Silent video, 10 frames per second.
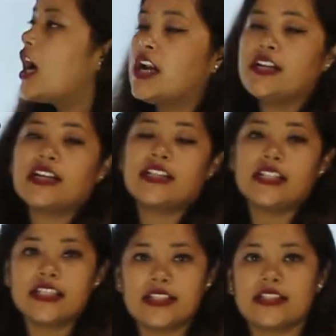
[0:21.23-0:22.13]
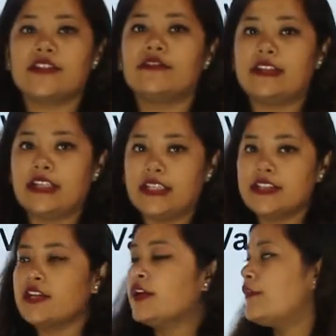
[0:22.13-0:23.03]
Under this
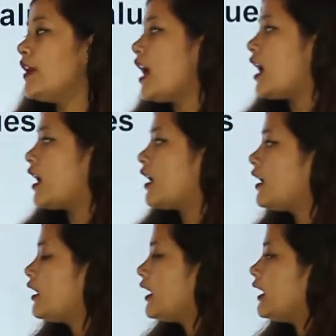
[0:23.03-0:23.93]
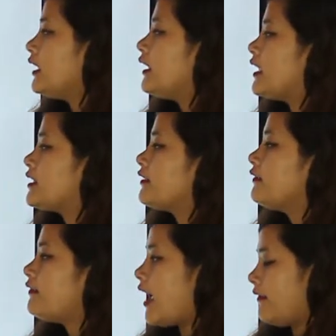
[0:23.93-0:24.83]
unit we are in lesson
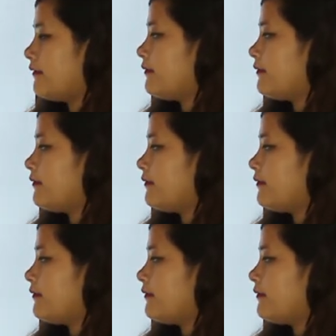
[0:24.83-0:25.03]
5.